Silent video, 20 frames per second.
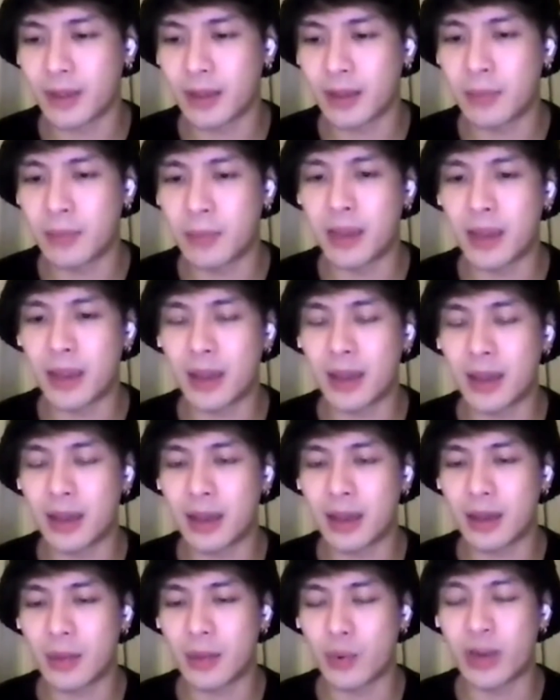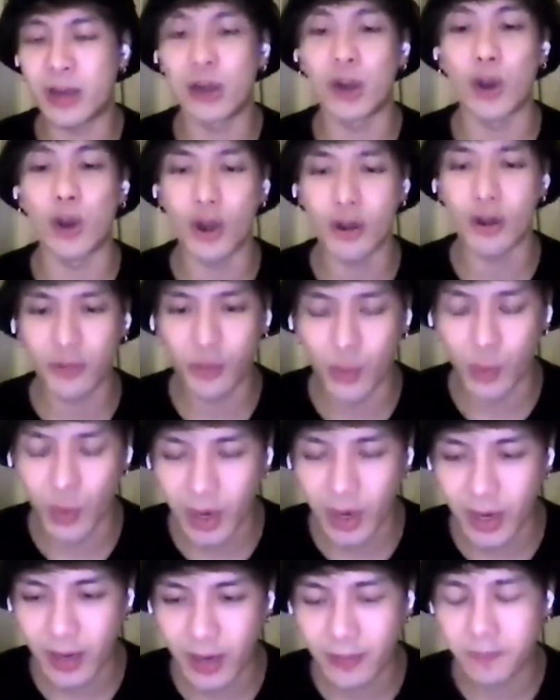and we learn through
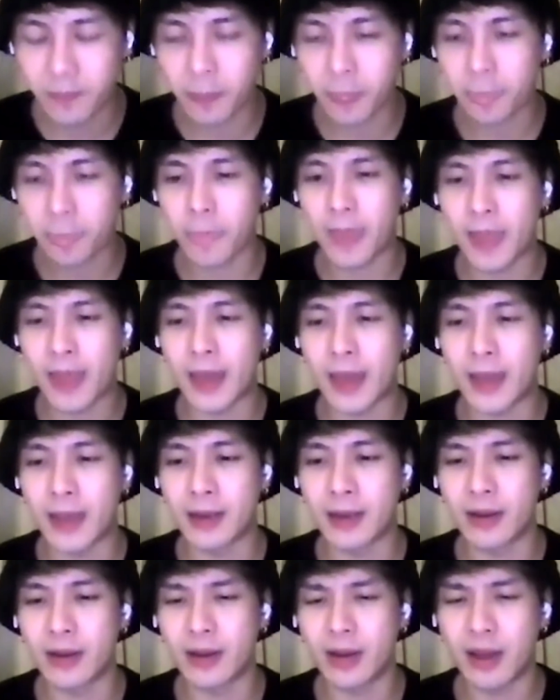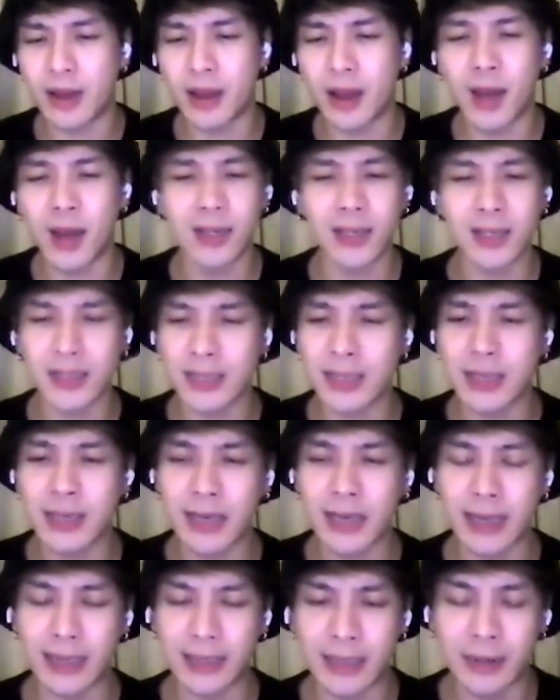it. And honestly,
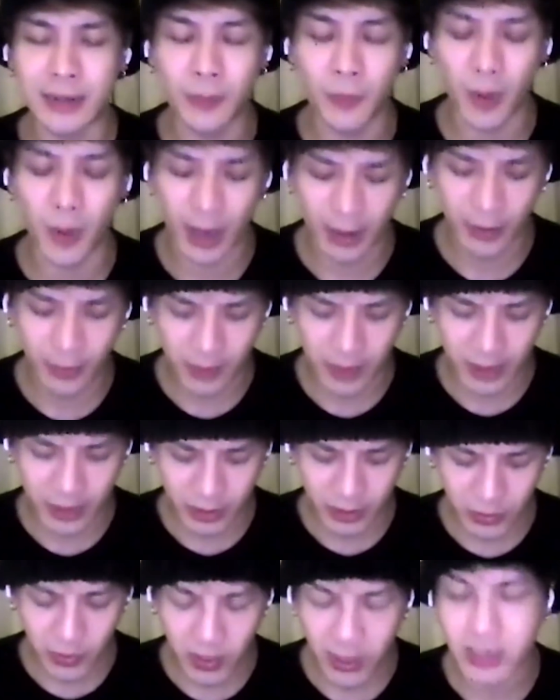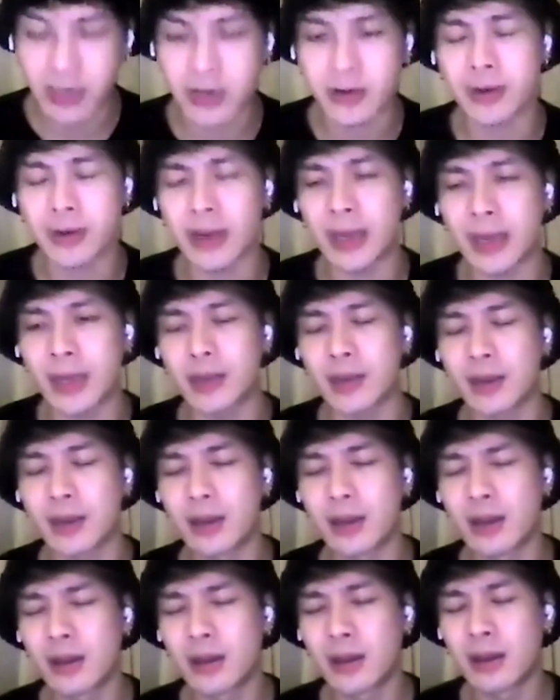like Team Wang, we just want to create
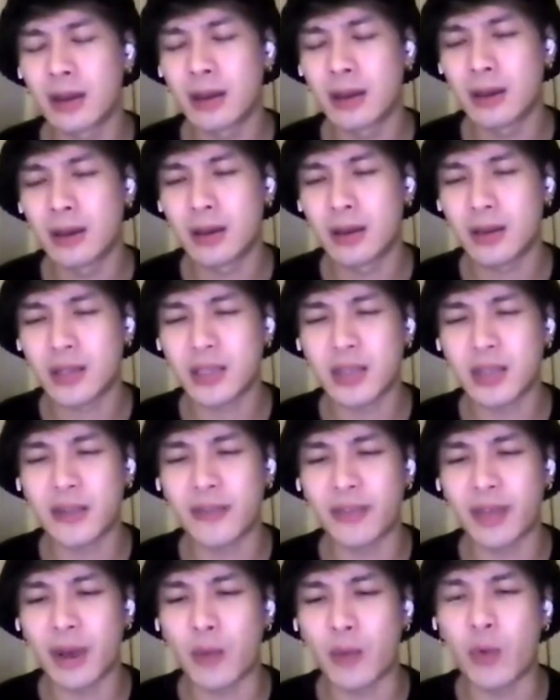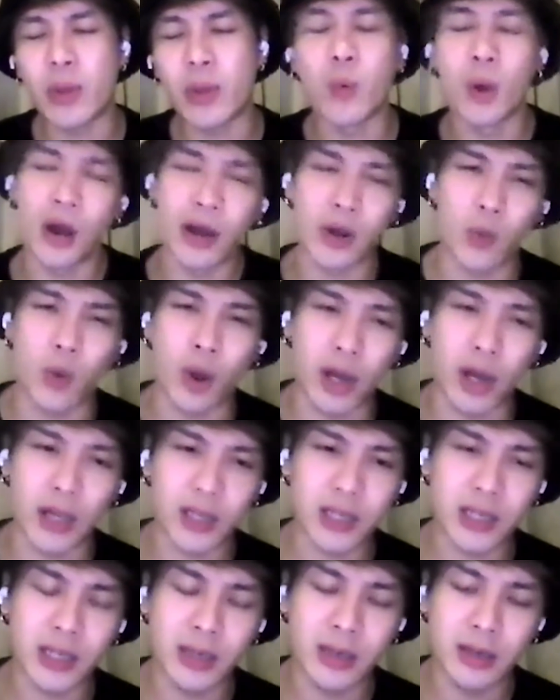stuff that we want to
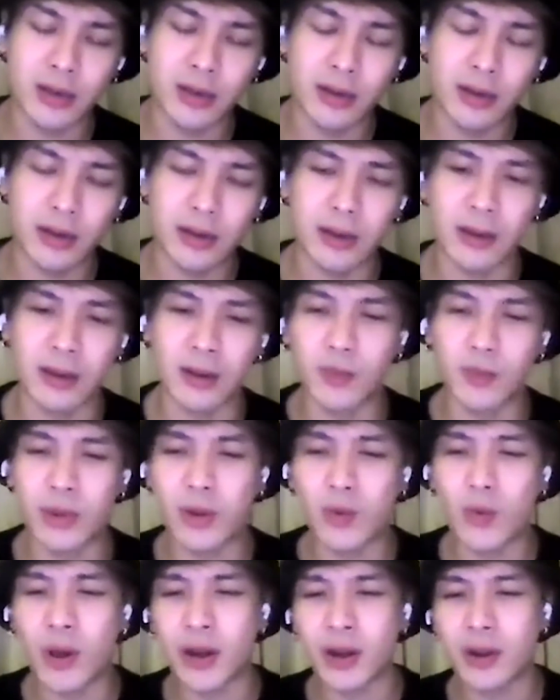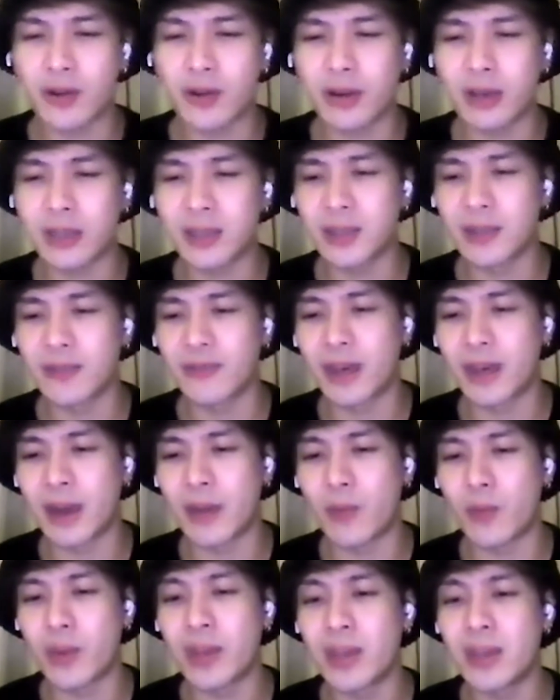watch. We want to create stuff
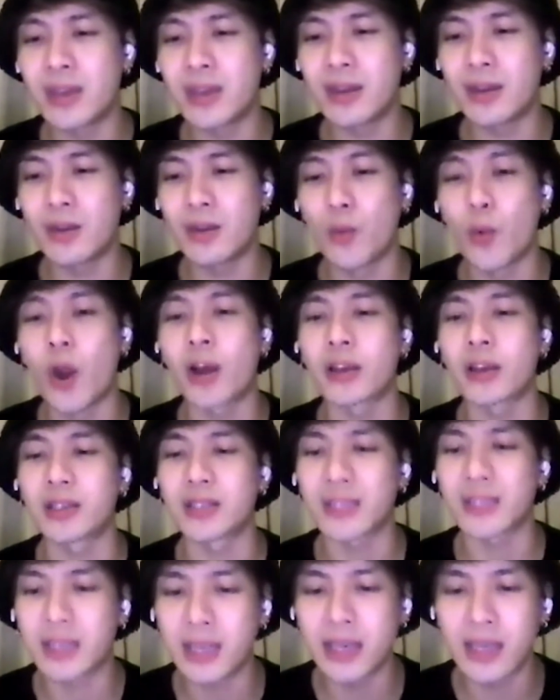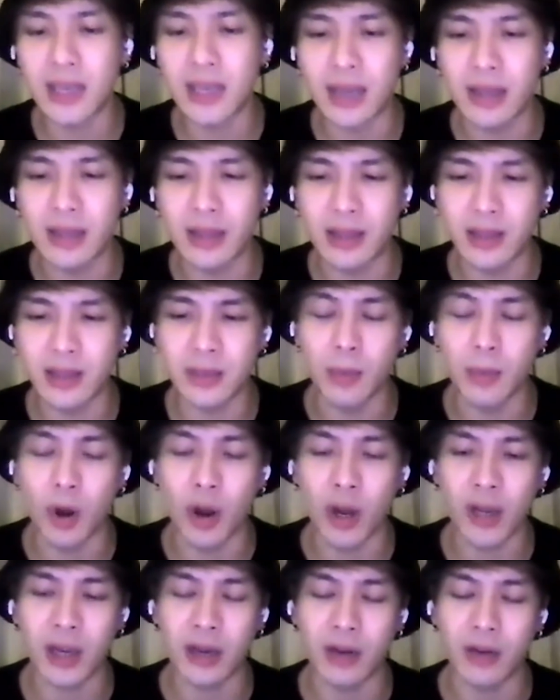that we want to see in this
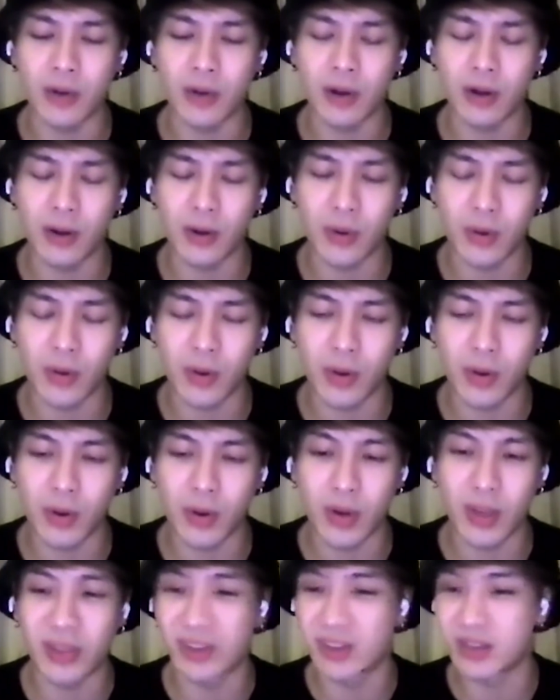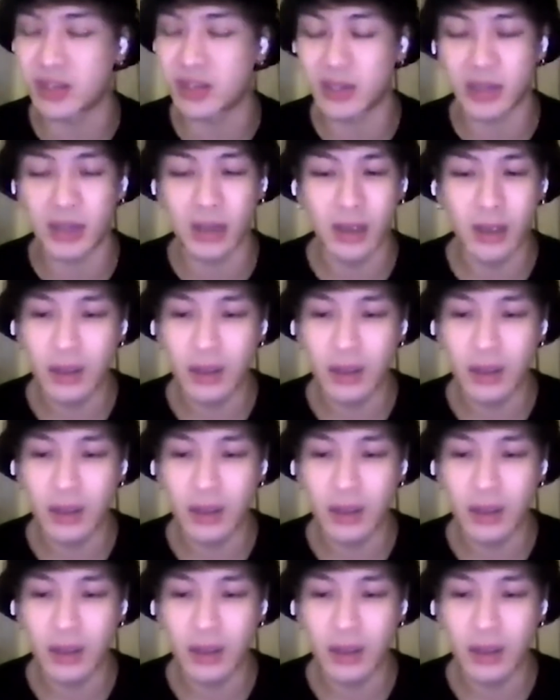market or in this